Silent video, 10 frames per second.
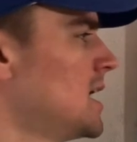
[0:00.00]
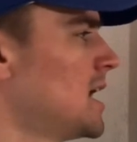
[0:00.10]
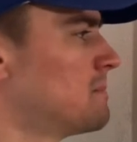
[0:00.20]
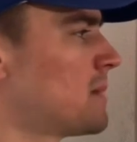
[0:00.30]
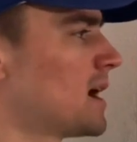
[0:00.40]

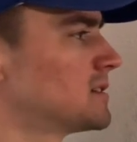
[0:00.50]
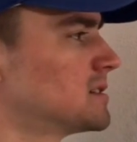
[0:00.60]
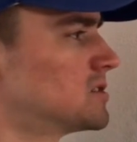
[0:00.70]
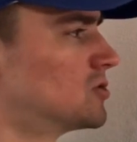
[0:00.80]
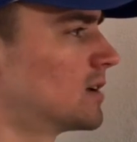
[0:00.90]
and
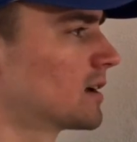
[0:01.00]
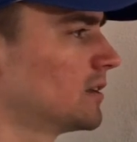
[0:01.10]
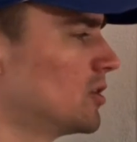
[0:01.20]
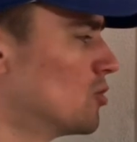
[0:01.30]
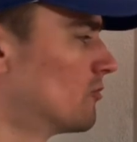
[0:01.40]
passes
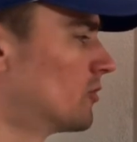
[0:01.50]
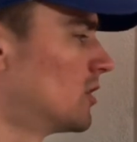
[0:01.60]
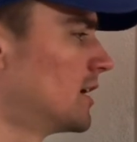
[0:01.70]
directly over